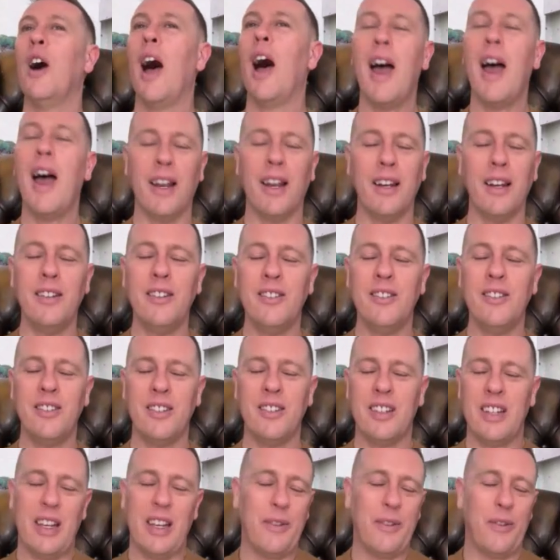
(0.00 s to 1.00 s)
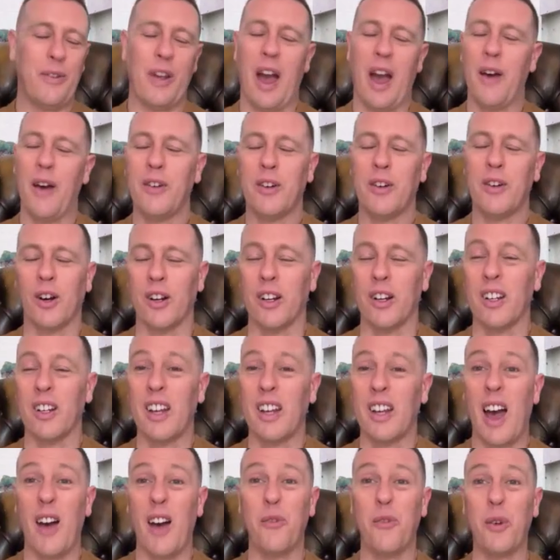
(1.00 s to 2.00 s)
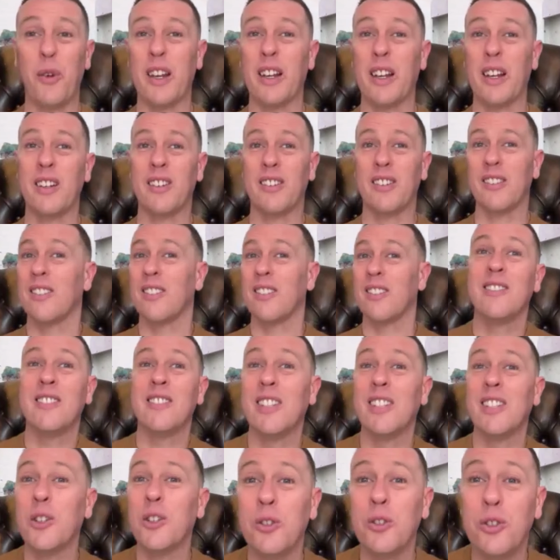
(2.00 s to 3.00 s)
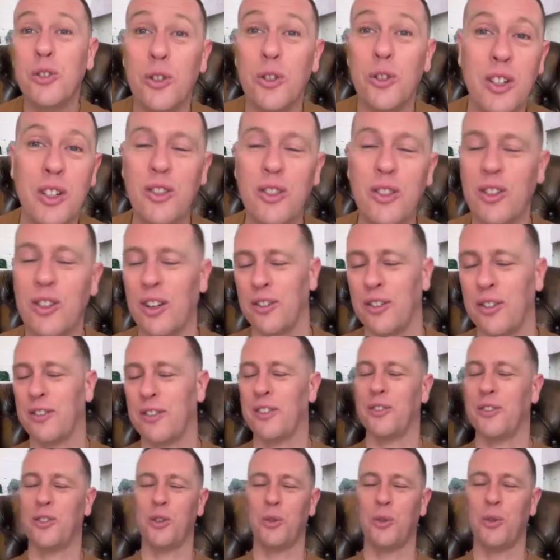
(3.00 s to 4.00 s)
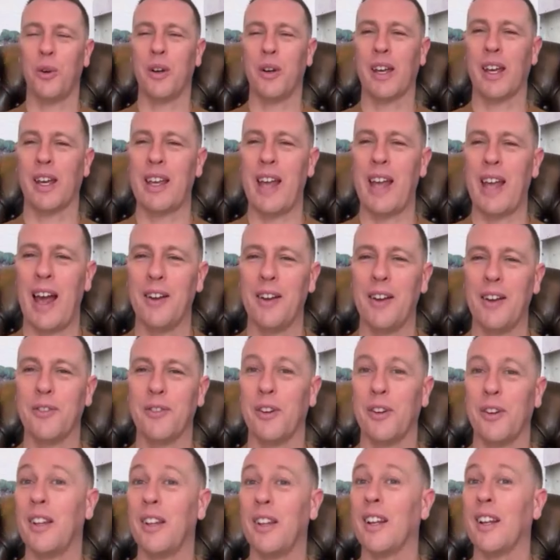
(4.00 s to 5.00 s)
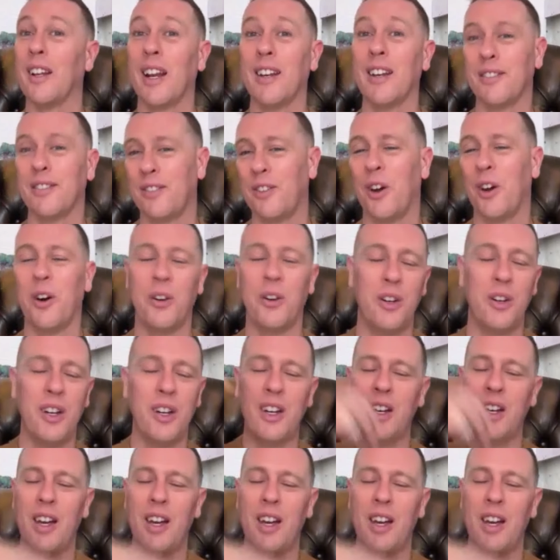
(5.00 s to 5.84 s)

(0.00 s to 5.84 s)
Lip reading: And if you haven't got it, have we tickled your interest? Do you want to get your hands on it and let us know?